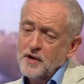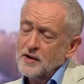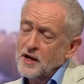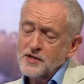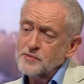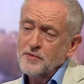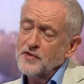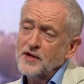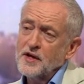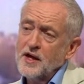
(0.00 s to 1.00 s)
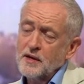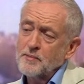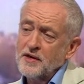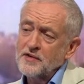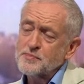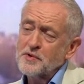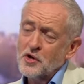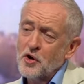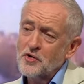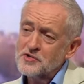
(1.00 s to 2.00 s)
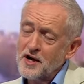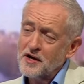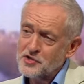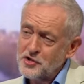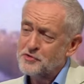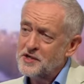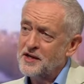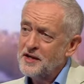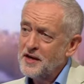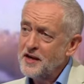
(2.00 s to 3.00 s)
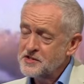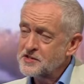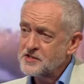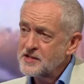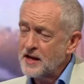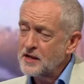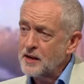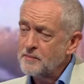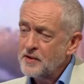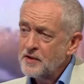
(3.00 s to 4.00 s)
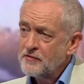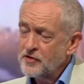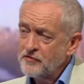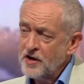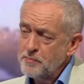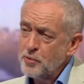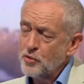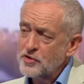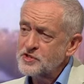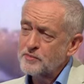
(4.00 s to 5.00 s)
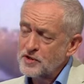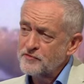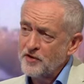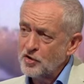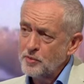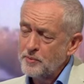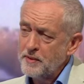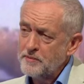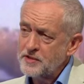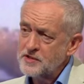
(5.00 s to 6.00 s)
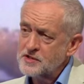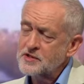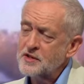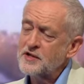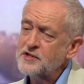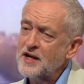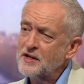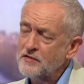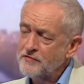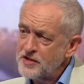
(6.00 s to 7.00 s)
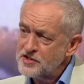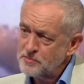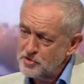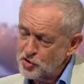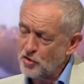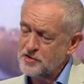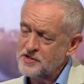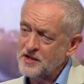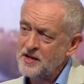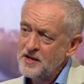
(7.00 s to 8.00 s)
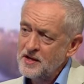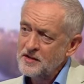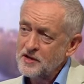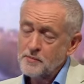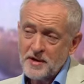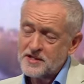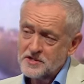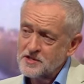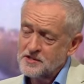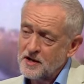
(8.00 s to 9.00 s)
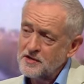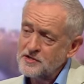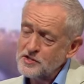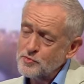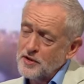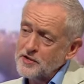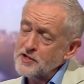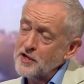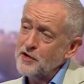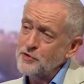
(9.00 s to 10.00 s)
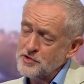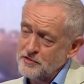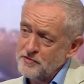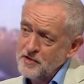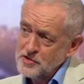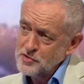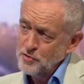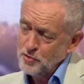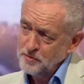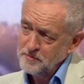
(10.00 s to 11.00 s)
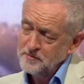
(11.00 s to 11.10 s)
I asked them to think again about this because our duty is to stand up for the very poorest and most vulnerable people in the society and convince the mm. majority that a better society is one that's inclusive to all.